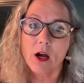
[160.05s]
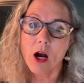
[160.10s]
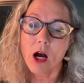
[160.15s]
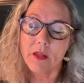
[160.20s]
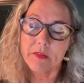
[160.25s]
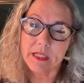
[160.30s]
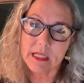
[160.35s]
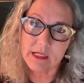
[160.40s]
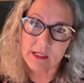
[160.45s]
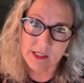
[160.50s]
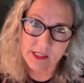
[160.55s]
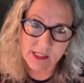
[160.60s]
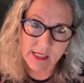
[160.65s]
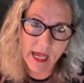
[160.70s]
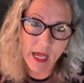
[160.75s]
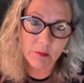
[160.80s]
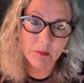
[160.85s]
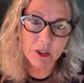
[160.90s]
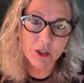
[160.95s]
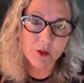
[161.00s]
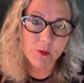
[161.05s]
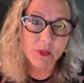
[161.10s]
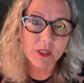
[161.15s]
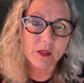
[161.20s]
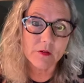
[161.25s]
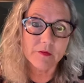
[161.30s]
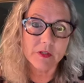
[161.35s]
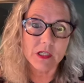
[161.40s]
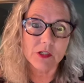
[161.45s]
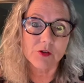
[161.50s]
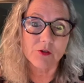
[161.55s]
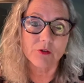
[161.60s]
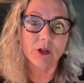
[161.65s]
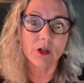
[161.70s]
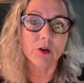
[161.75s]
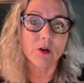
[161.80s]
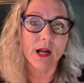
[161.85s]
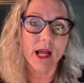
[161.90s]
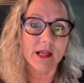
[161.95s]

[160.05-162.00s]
on the establishment of Israel